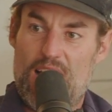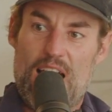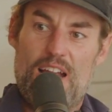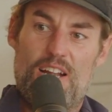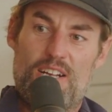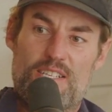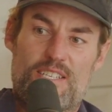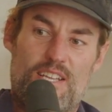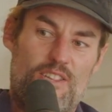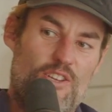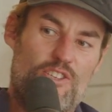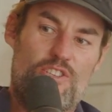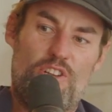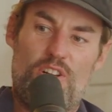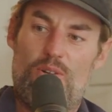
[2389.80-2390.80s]
And I said,
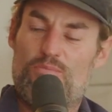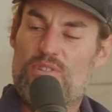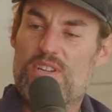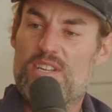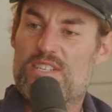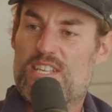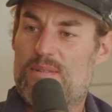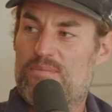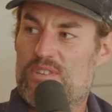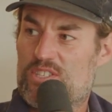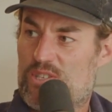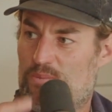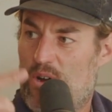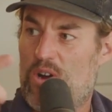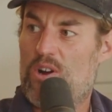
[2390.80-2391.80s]
"Look, dude, I'll bring you something
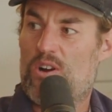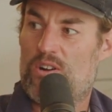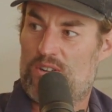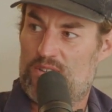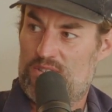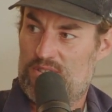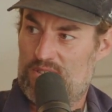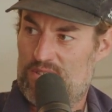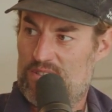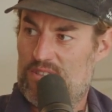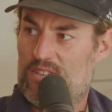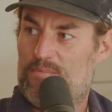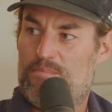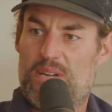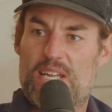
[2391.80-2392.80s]
tomorrow."
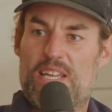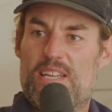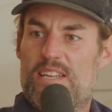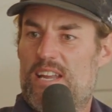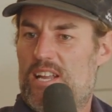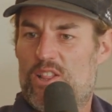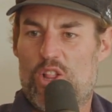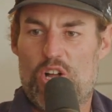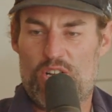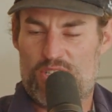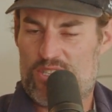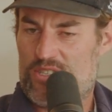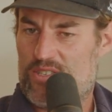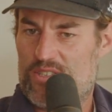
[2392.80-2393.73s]
But he lost.